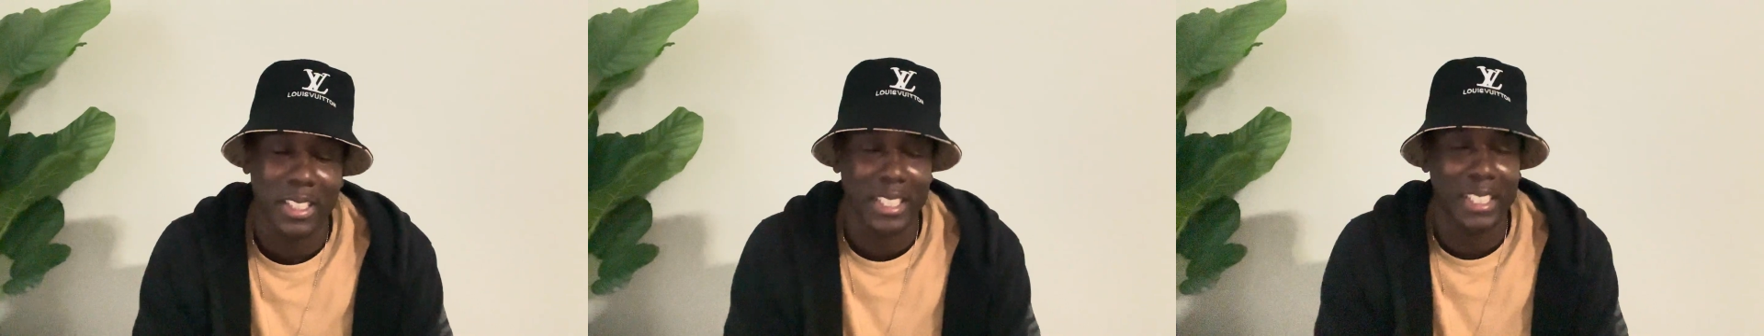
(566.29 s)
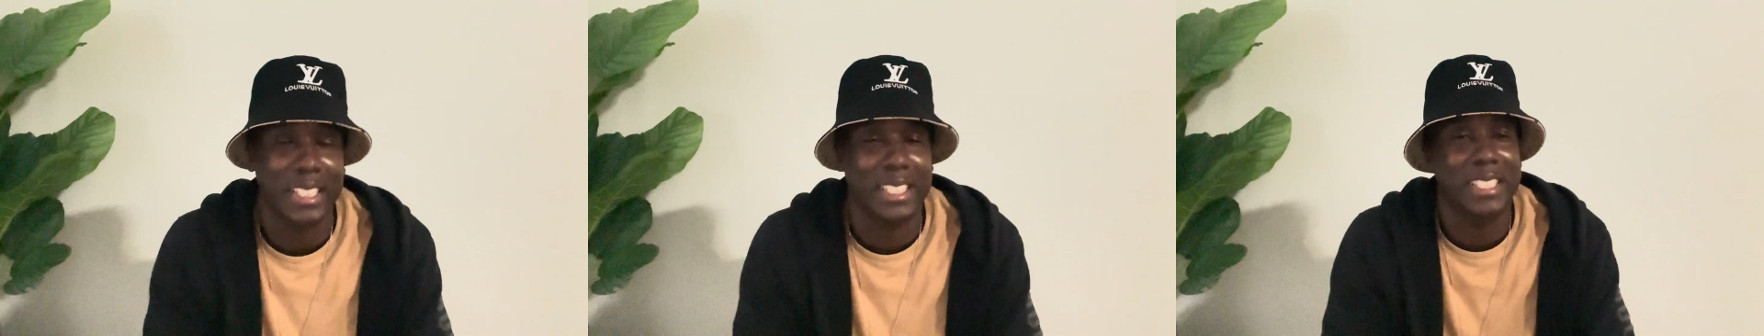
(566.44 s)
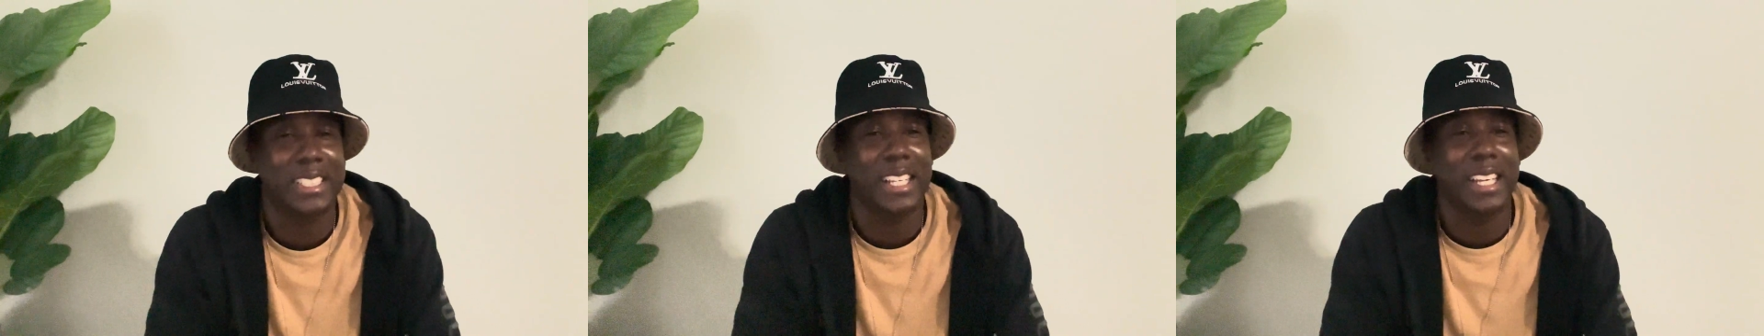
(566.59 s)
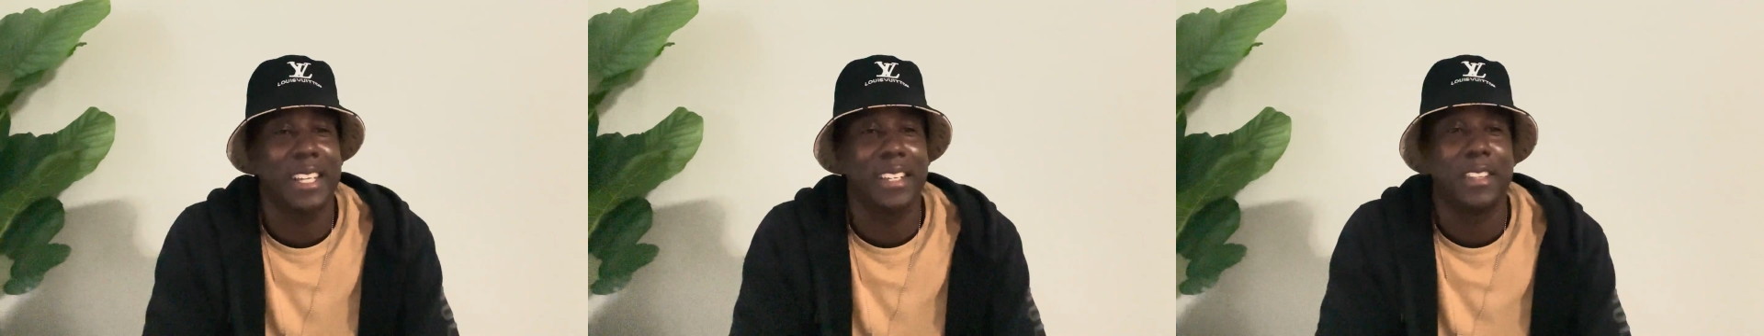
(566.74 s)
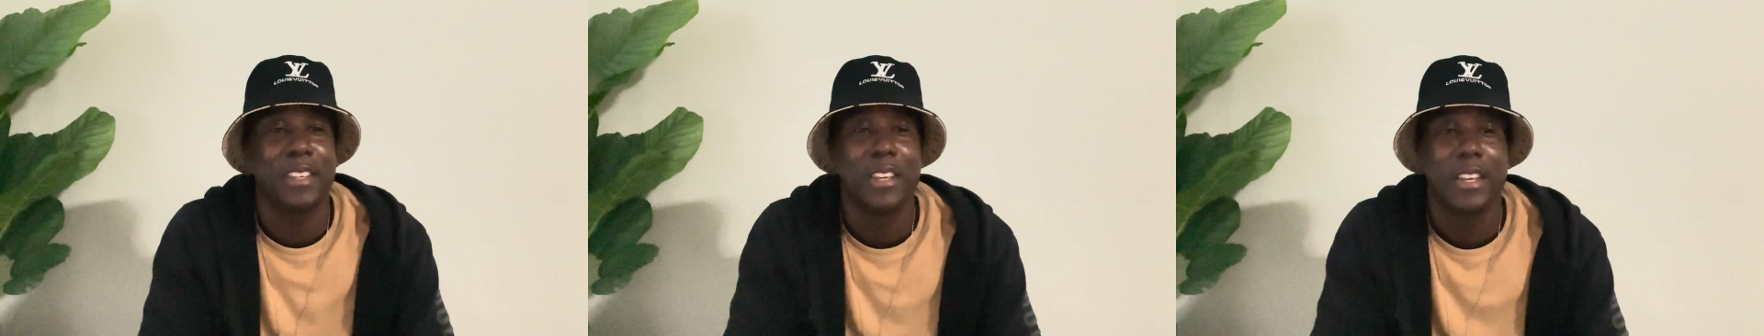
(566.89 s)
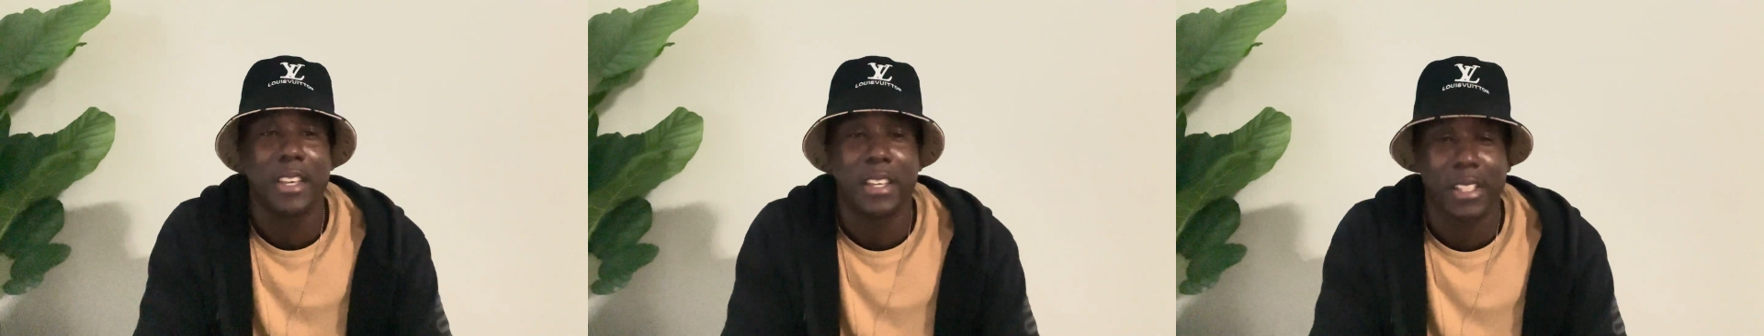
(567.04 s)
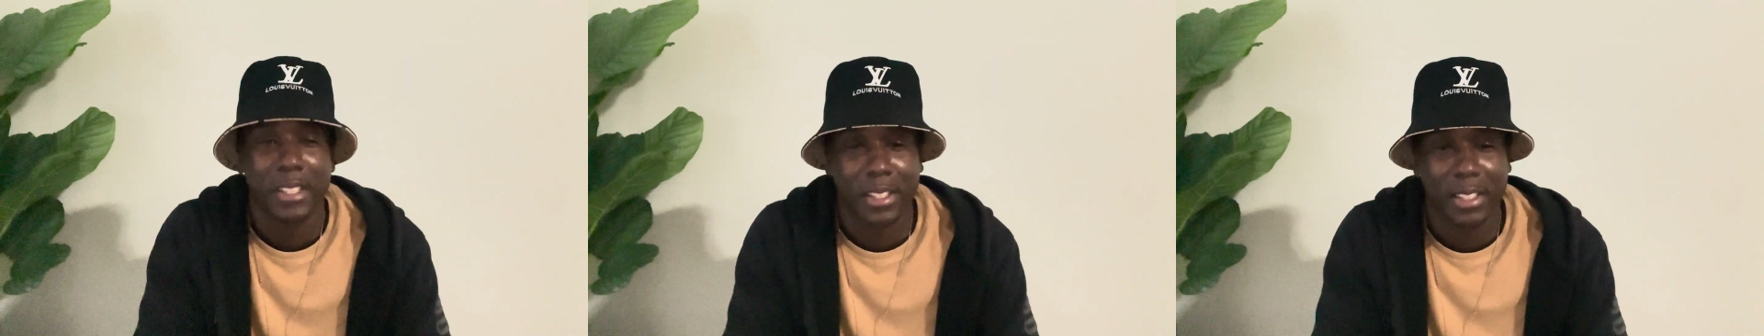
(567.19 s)

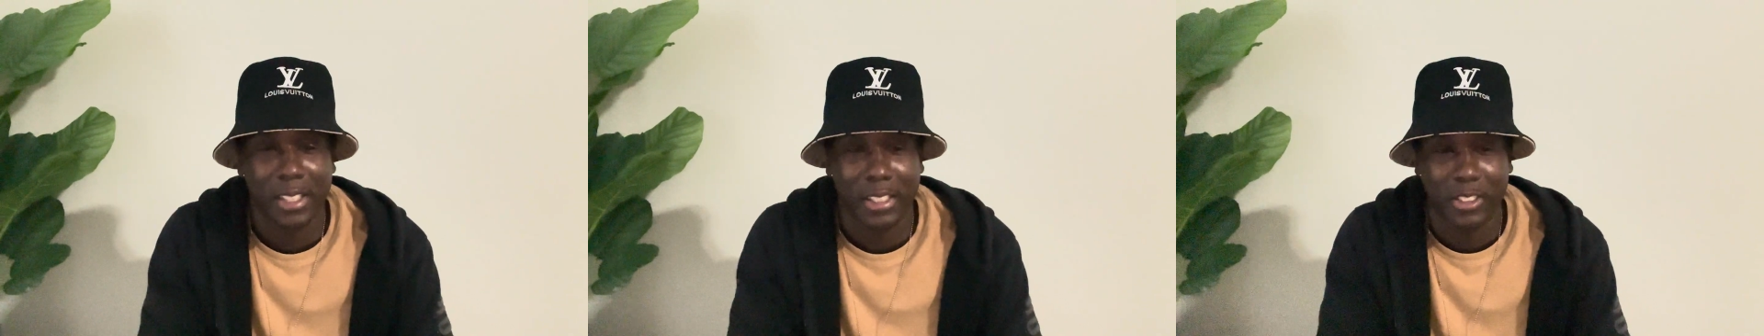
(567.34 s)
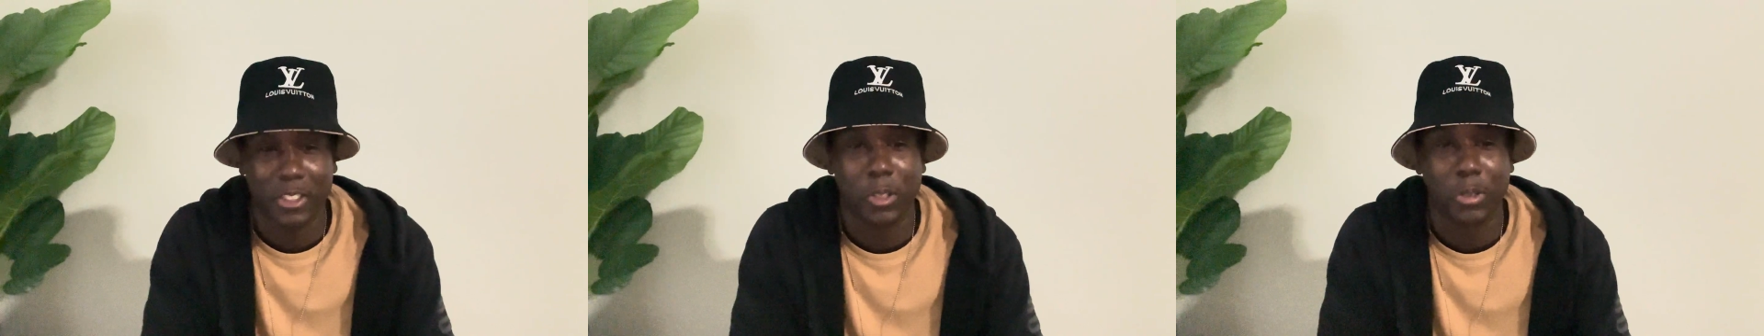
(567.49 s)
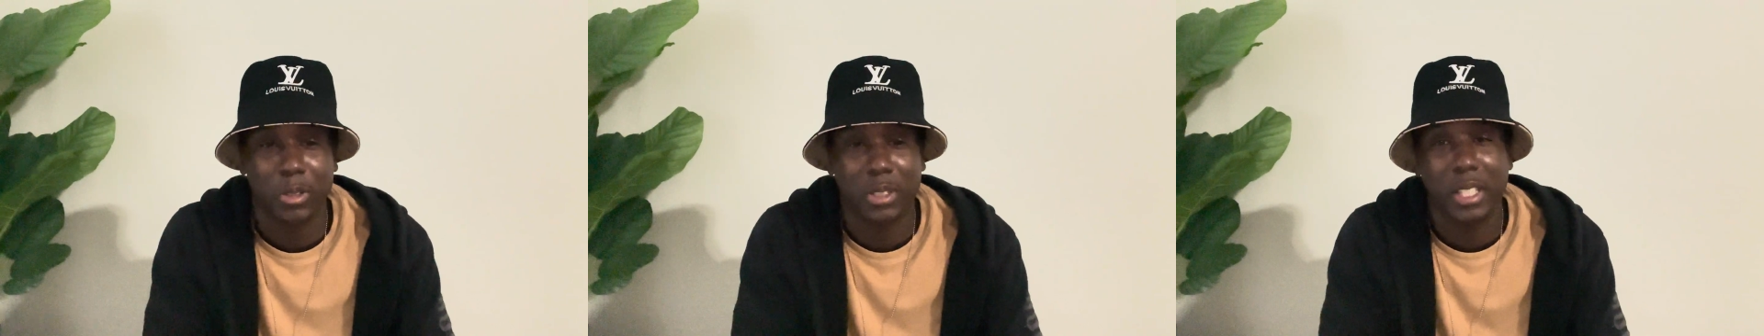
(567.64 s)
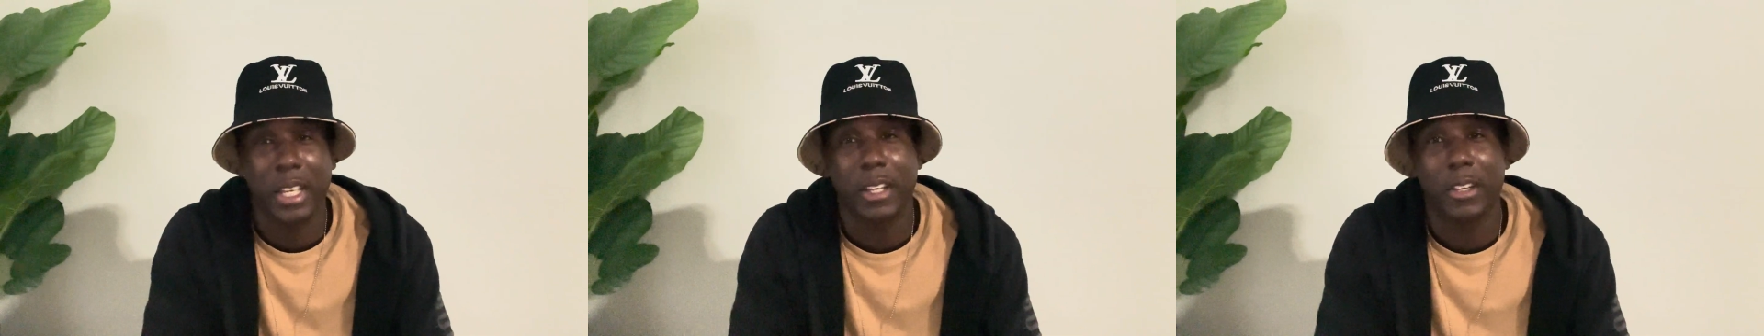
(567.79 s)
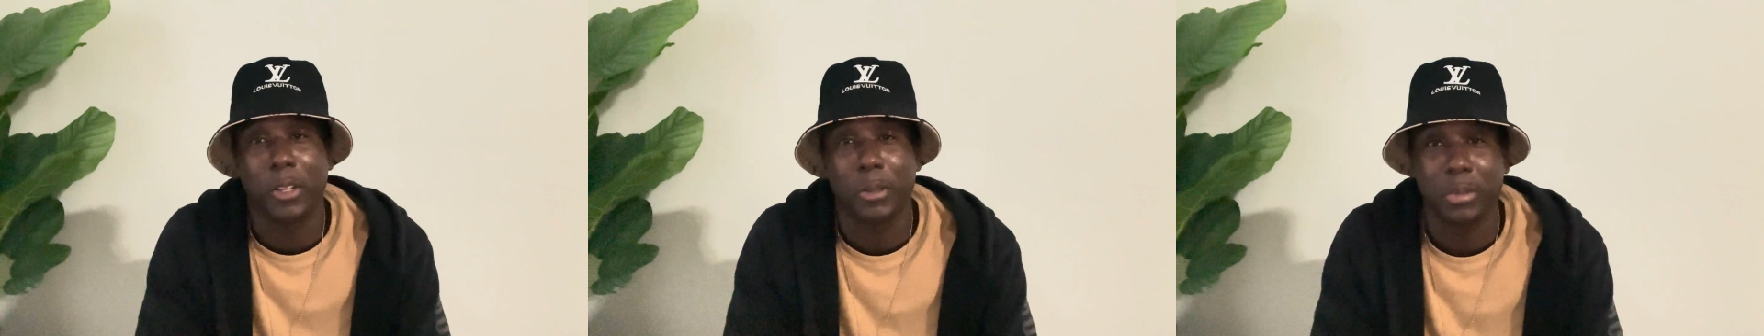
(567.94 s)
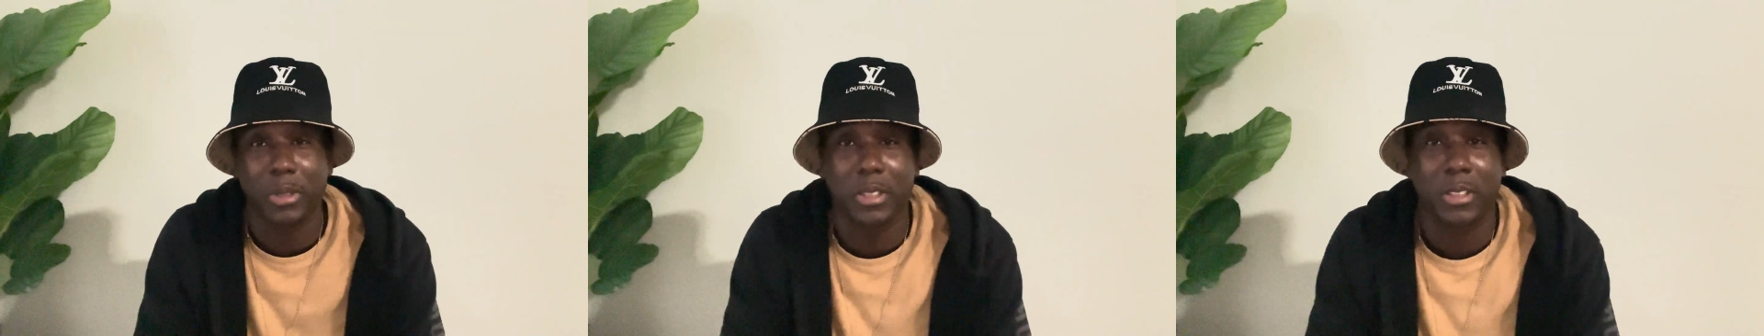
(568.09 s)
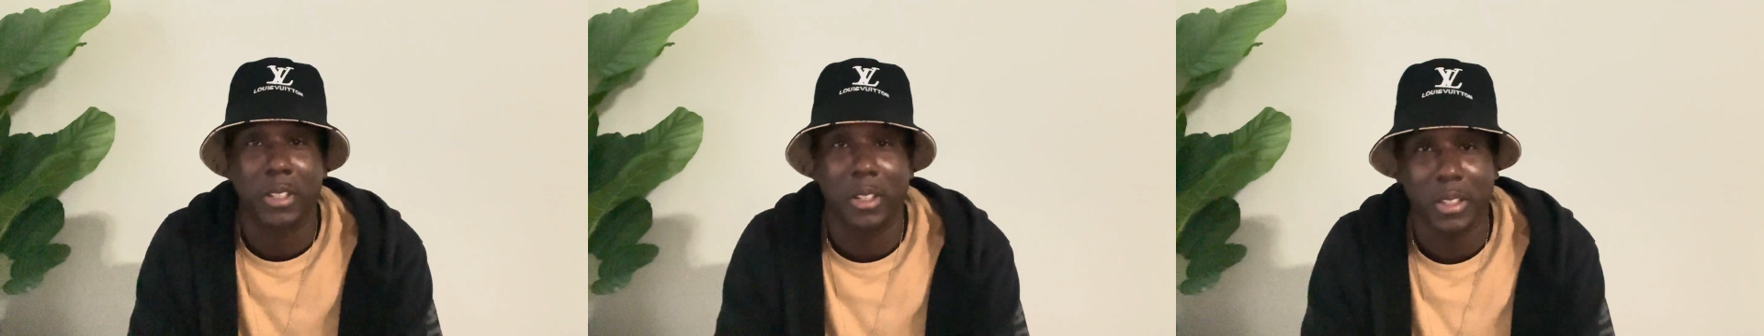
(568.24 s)
it's going to take up
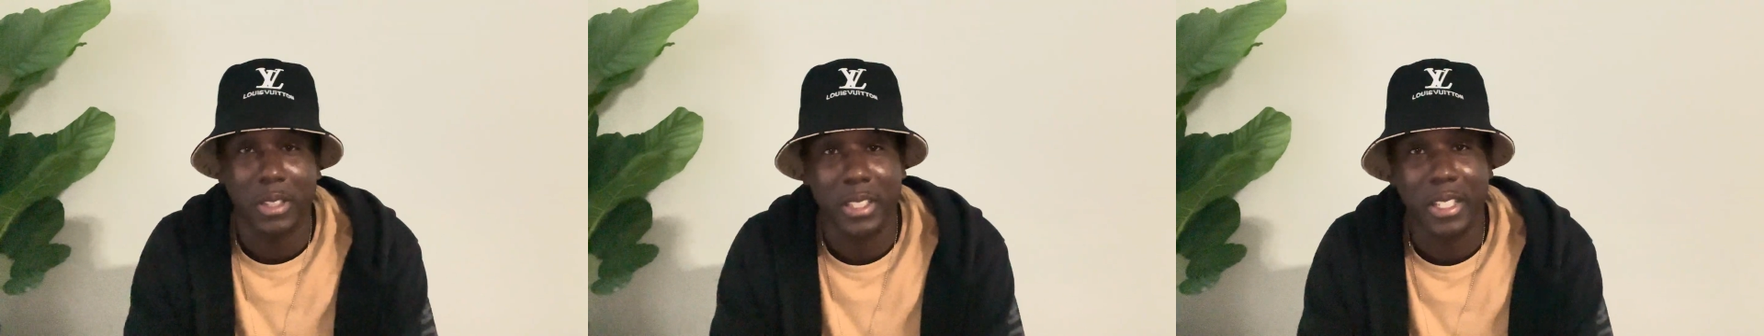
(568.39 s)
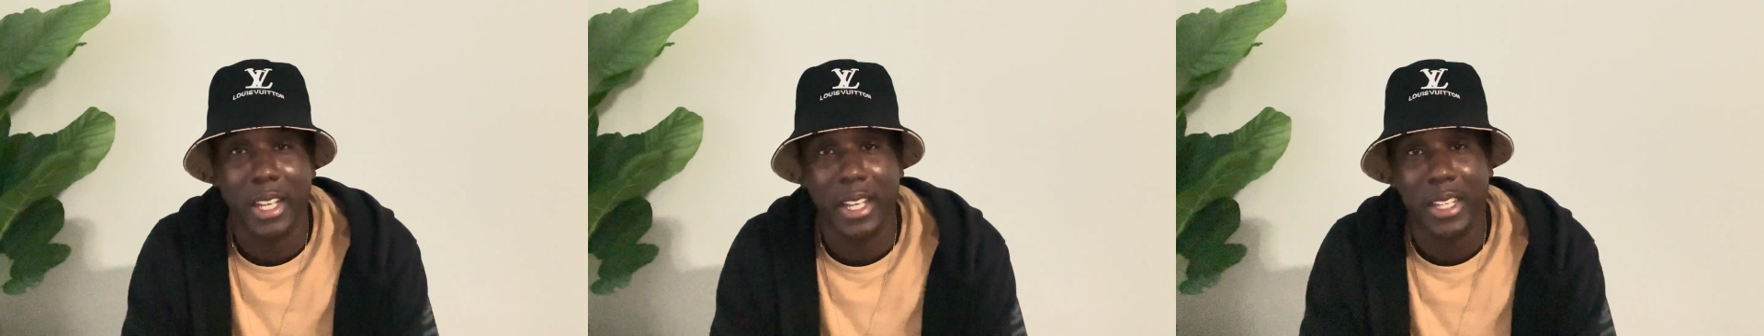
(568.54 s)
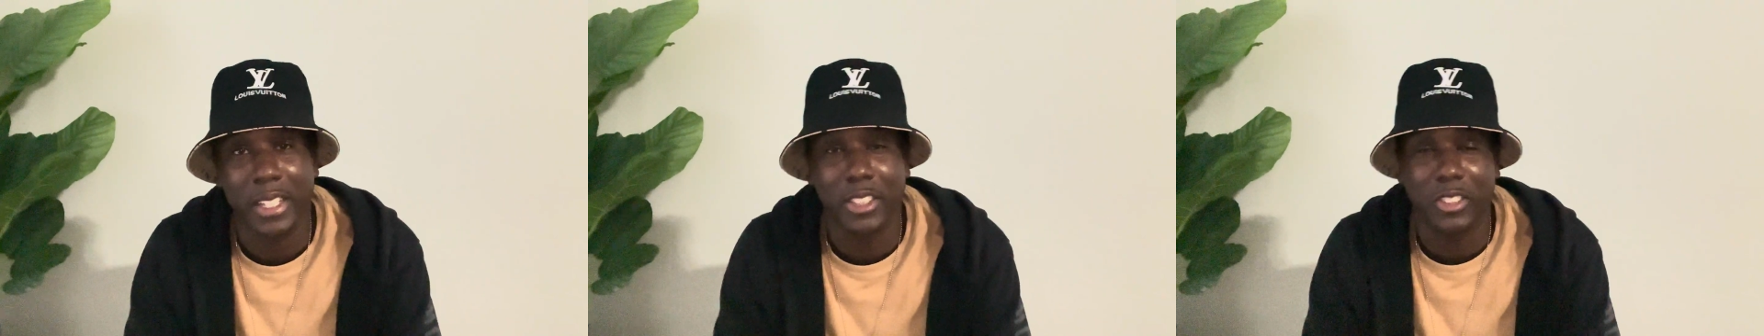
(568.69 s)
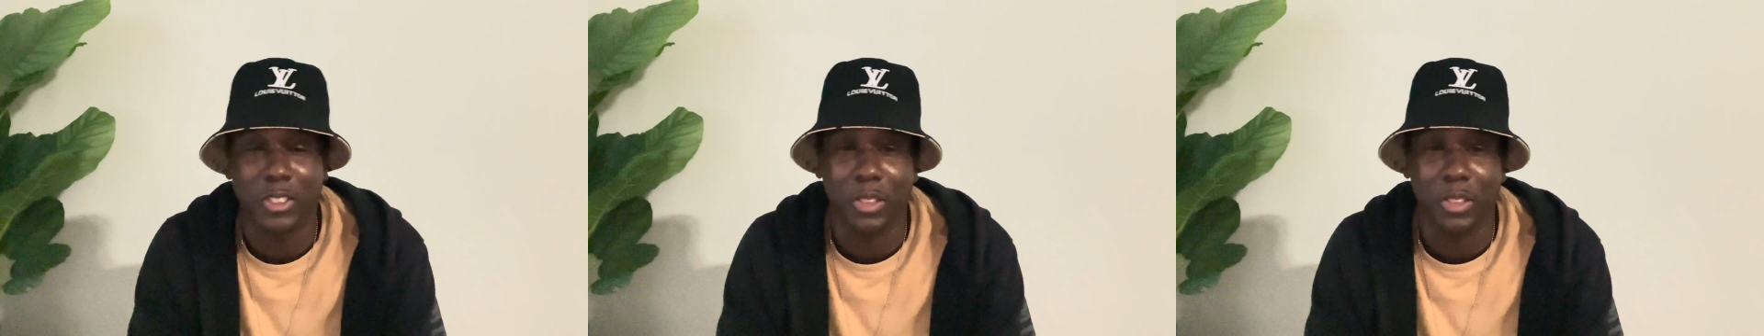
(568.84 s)
to 30 days.